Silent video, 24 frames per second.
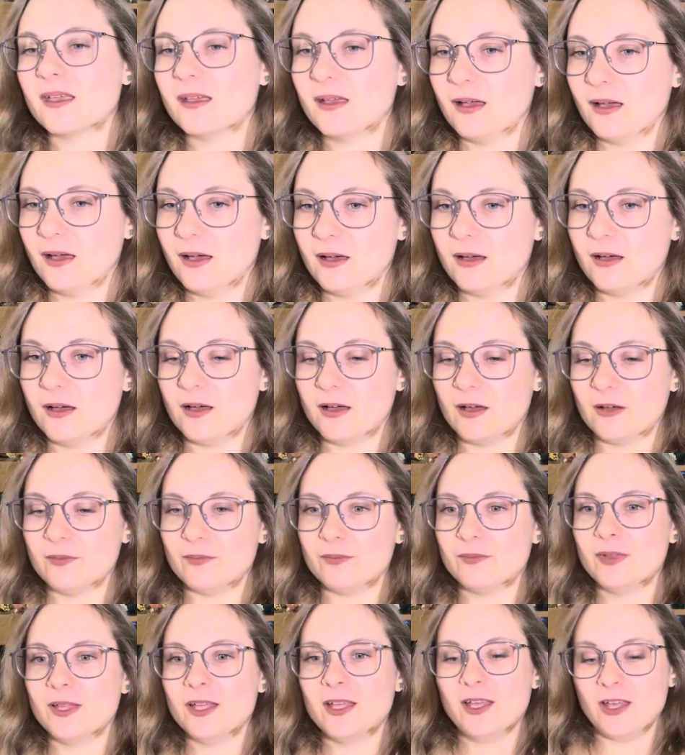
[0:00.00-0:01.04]

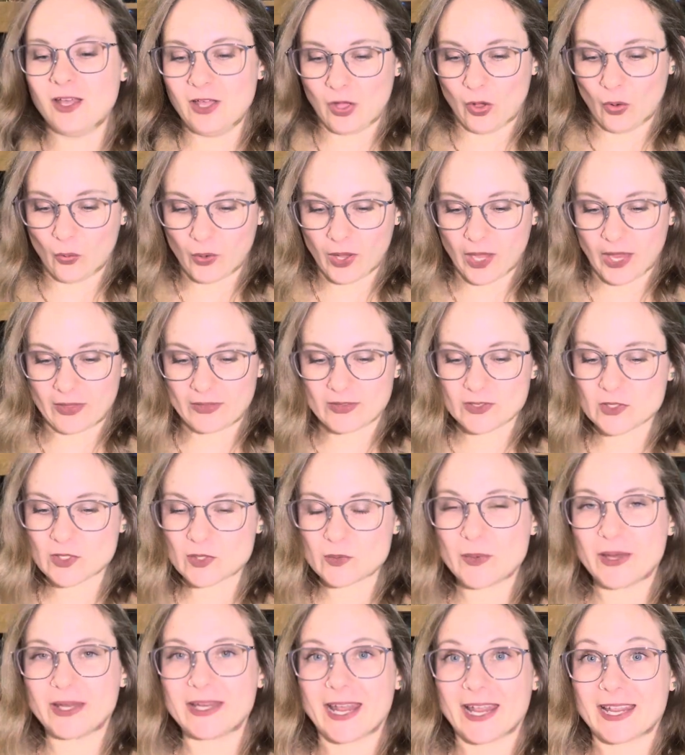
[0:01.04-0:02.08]
Okay, this was
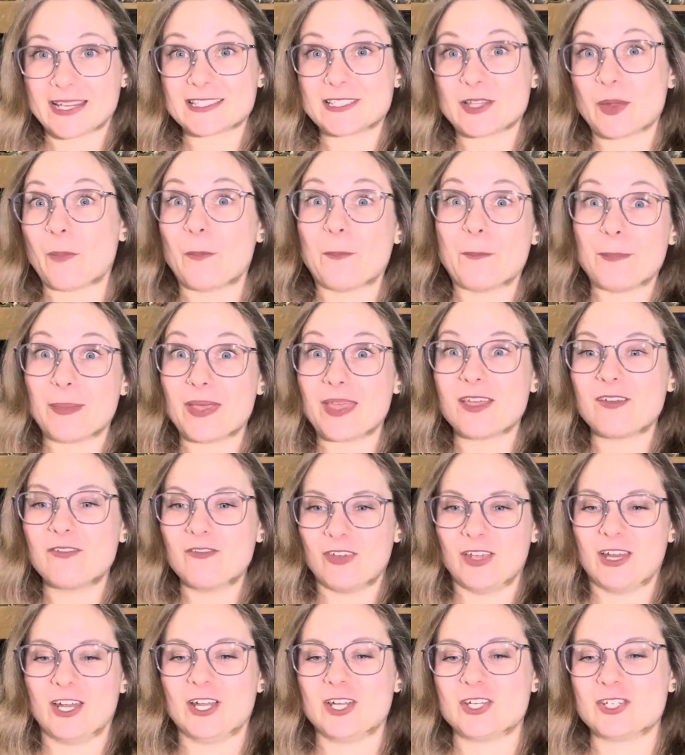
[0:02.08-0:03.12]
my next big
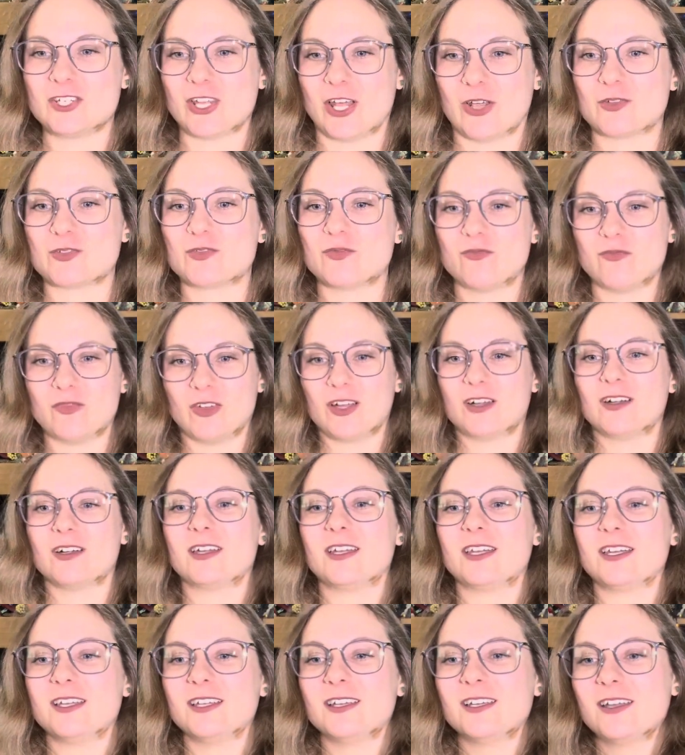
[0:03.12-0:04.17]
finish that I was
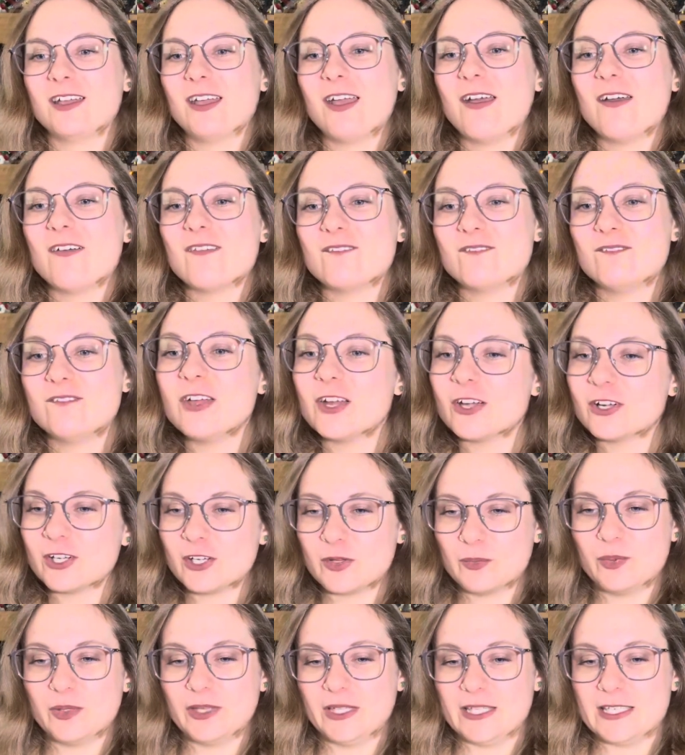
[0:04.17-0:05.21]
very, very
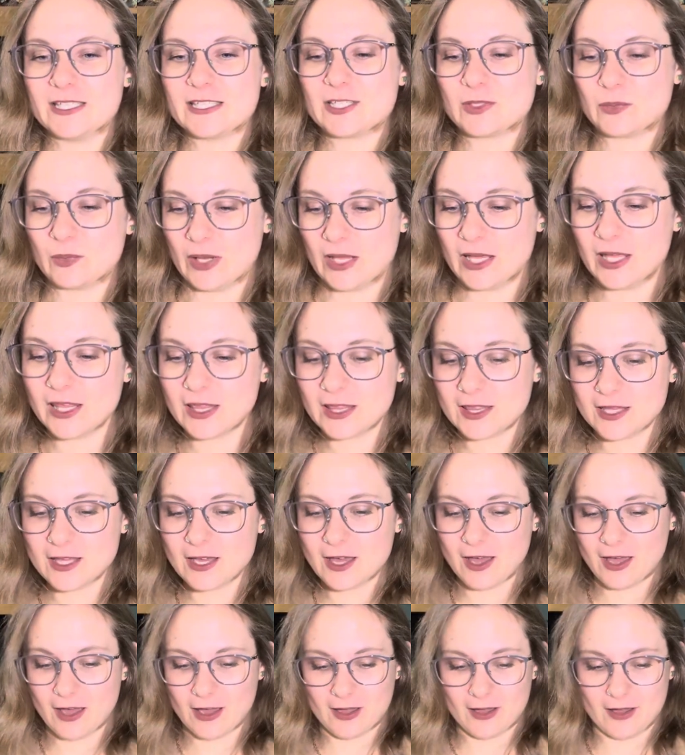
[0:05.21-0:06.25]
pleased with.
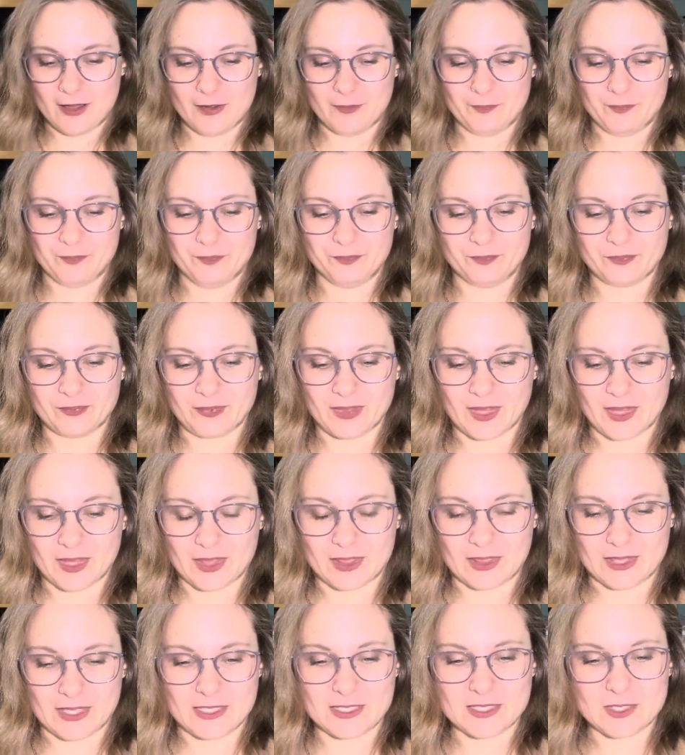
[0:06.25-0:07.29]

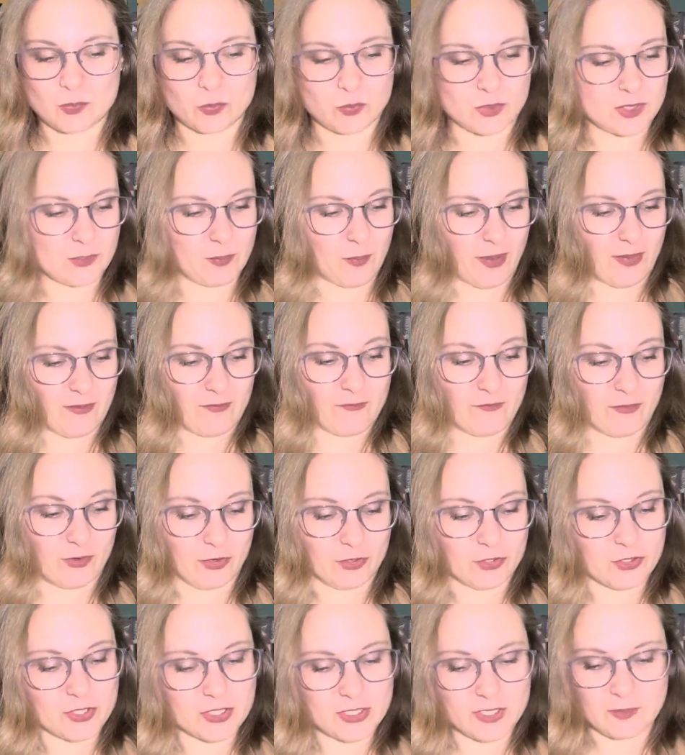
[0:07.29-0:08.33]
This was my
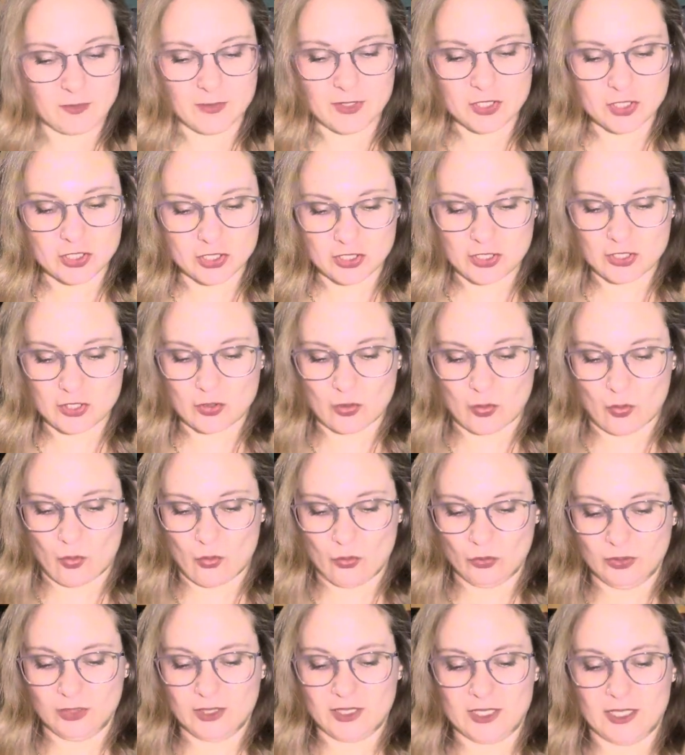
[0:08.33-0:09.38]
first Dimensions
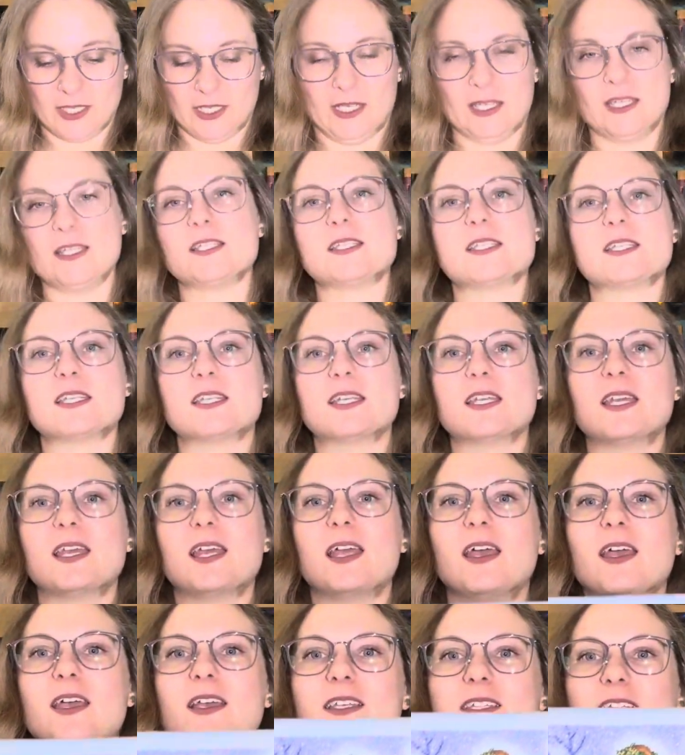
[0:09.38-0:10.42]
Gold kit.
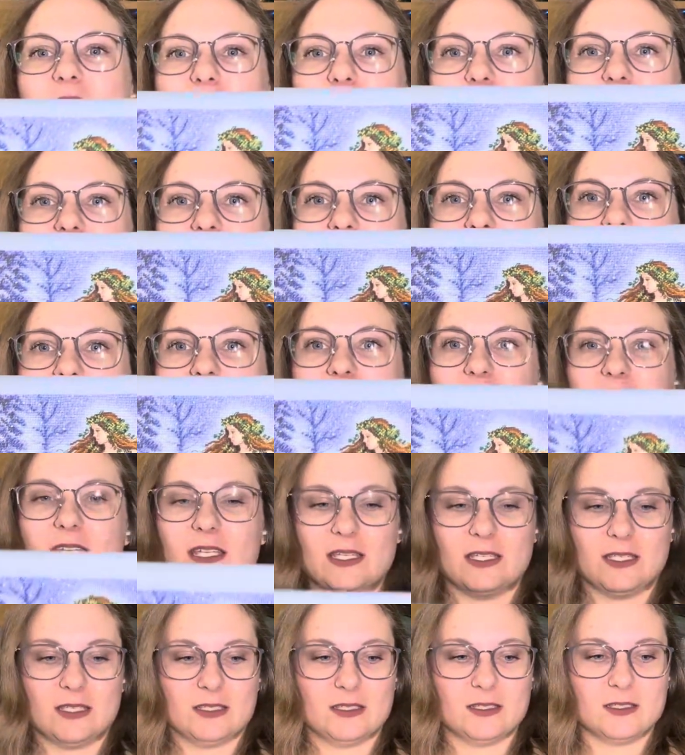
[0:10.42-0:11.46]
So this
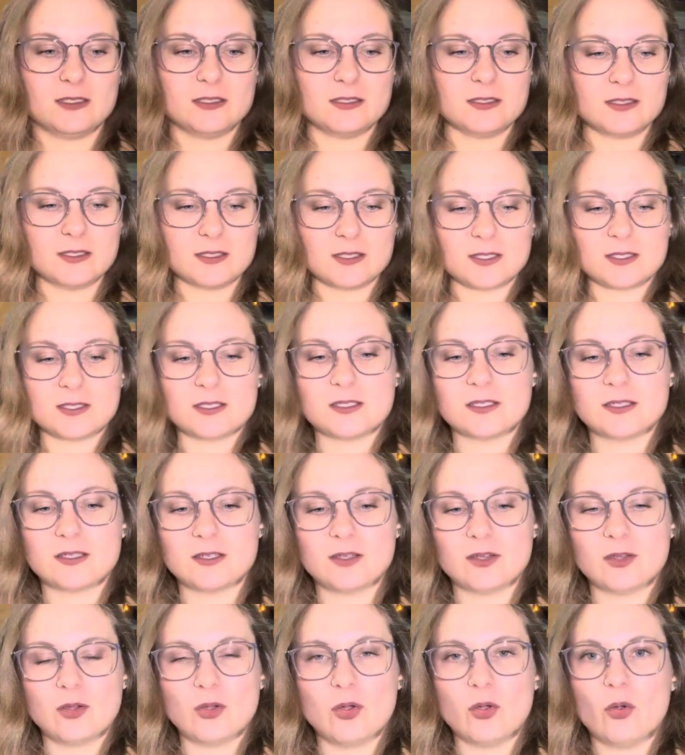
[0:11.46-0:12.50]
is
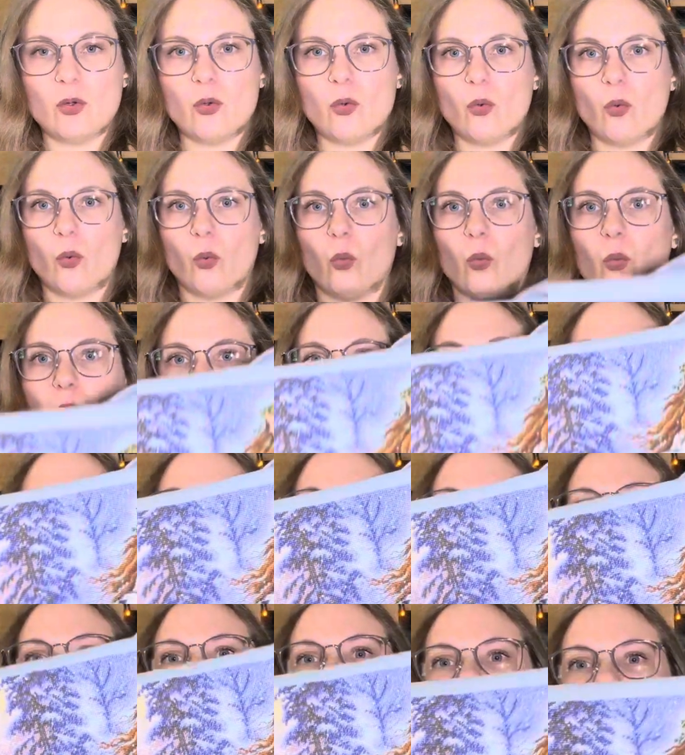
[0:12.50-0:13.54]

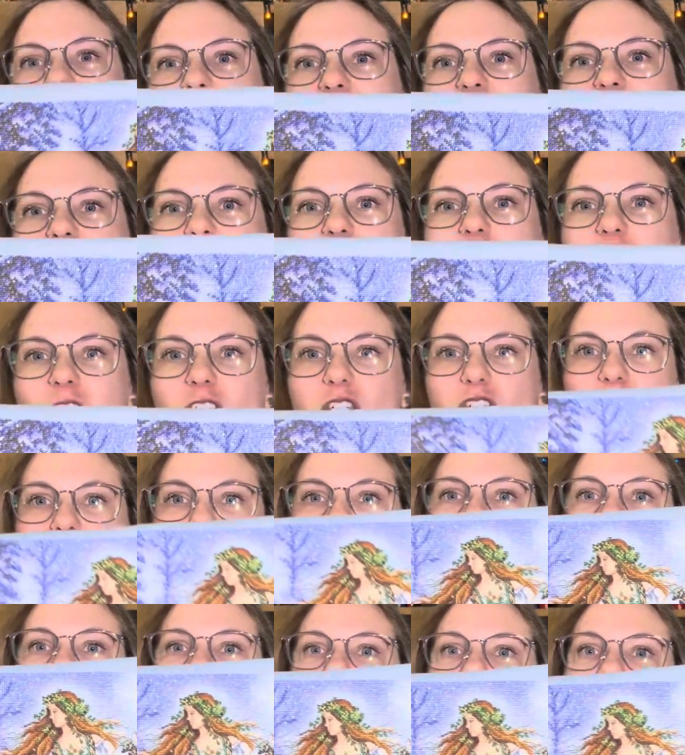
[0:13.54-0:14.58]
Woodland
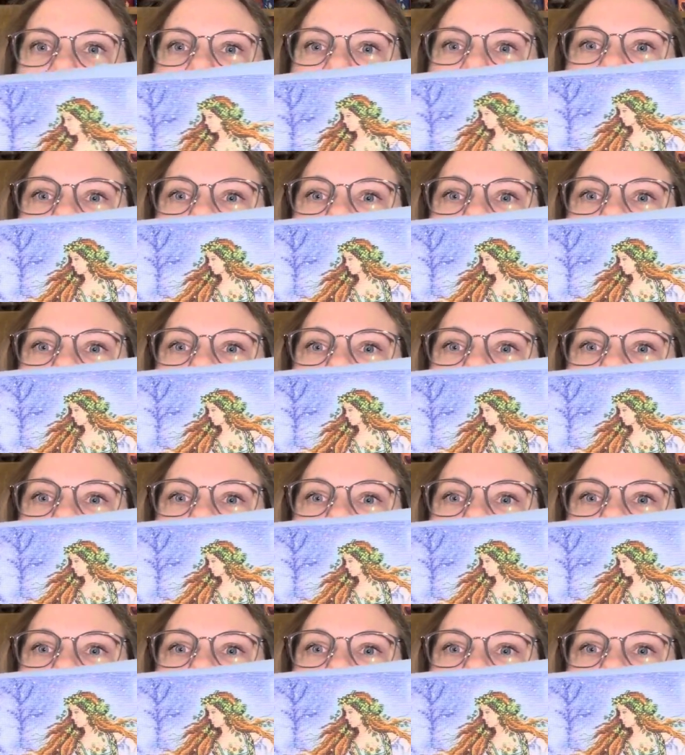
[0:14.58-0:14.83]
Enchantress.